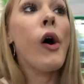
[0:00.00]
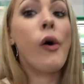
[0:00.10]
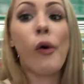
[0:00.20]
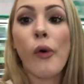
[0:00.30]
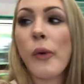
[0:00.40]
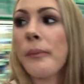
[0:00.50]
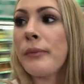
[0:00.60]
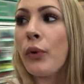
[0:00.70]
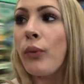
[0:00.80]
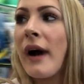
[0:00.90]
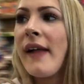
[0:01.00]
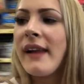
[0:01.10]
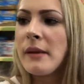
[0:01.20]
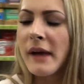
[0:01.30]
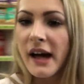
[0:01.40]
Oh, but while
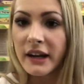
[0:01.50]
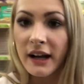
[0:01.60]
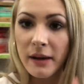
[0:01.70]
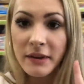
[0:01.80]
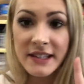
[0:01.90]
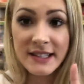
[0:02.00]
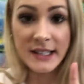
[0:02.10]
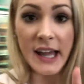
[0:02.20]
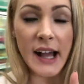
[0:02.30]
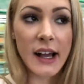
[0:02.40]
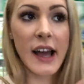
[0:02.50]
I'm at it, I'm in the snack